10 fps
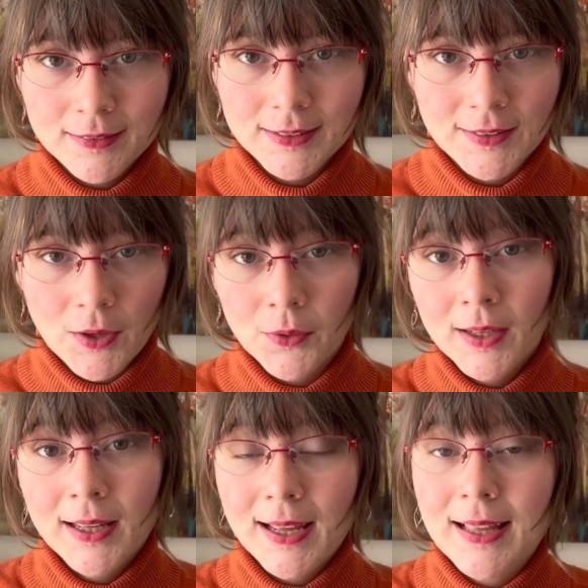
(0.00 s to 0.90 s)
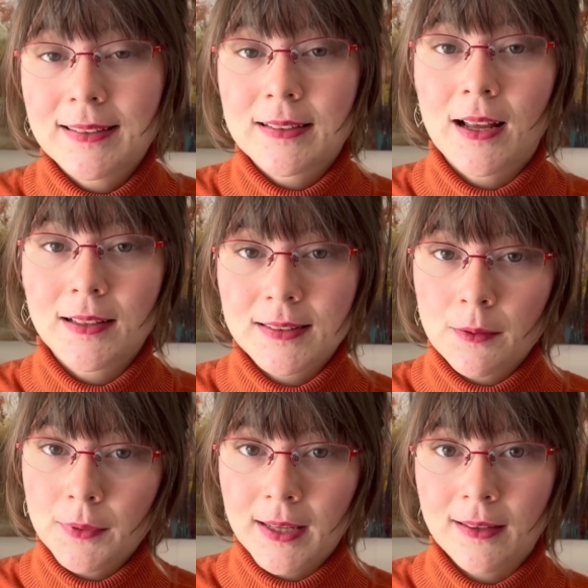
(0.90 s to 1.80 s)
So it's not
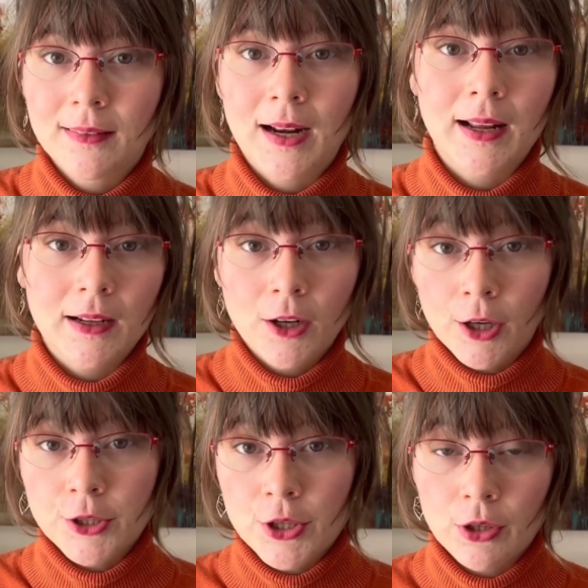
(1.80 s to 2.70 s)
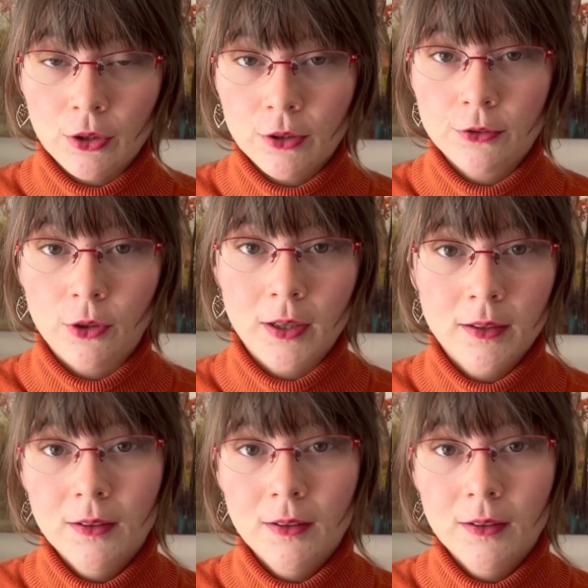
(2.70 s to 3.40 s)
something that I encourage you to look for.